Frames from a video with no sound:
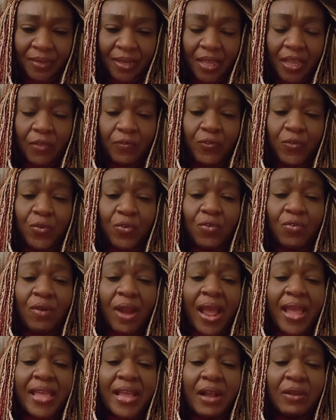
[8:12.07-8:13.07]
If you
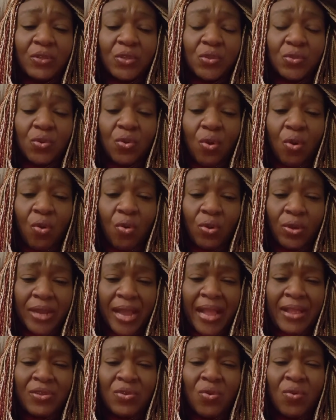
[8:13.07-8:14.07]
cry out to God
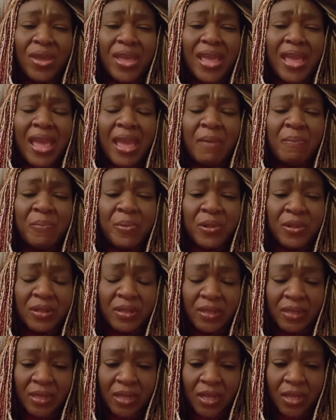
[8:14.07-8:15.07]
and you're
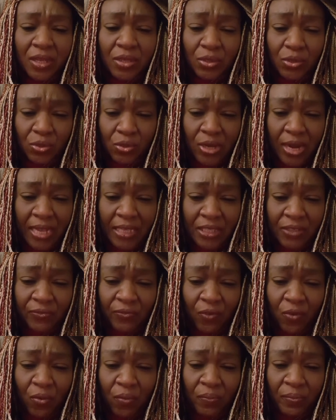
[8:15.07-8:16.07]
able to
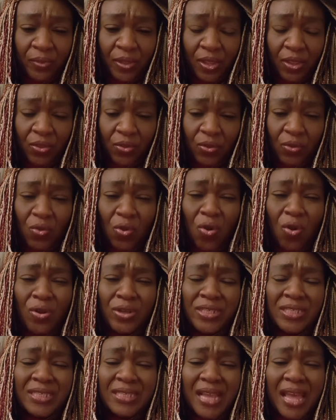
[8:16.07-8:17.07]
transform, your
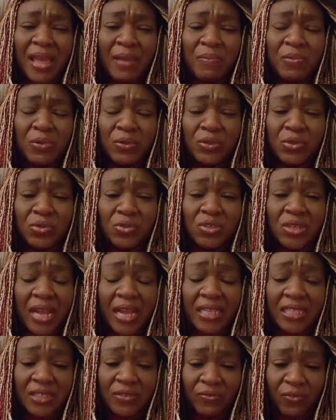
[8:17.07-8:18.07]
God is able to
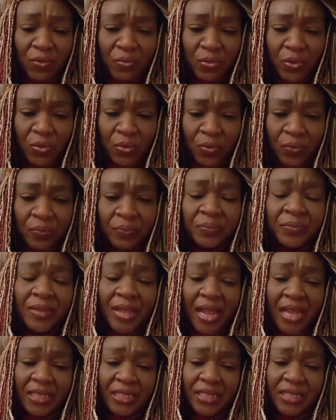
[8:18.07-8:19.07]
transform you
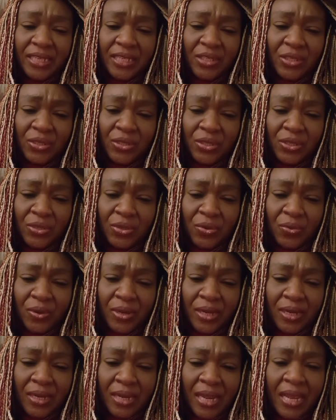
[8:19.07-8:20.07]
and change your
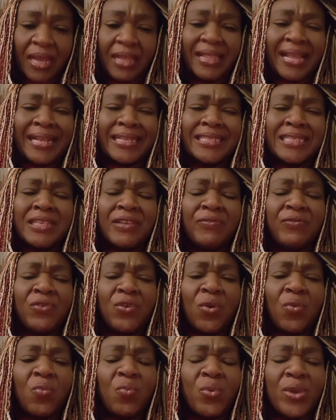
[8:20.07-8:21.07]
story. That is, if
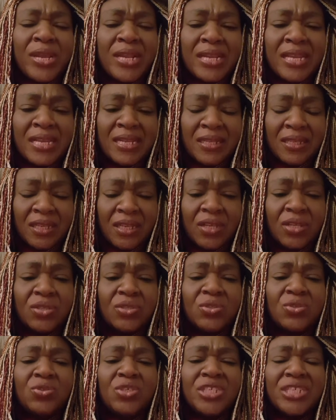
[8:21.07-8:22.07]
you're willing
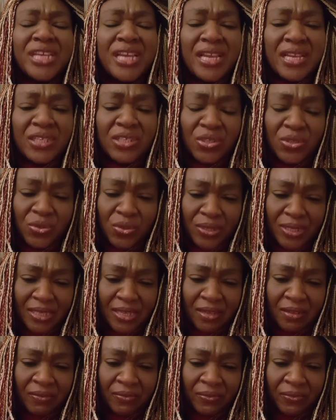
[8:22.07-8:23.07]
to change
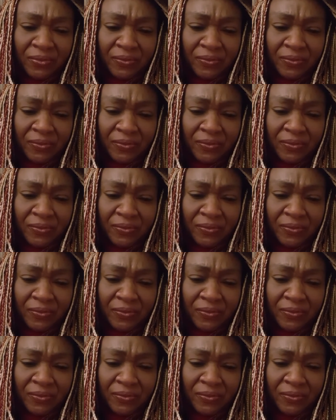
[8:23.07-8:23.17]
yourself,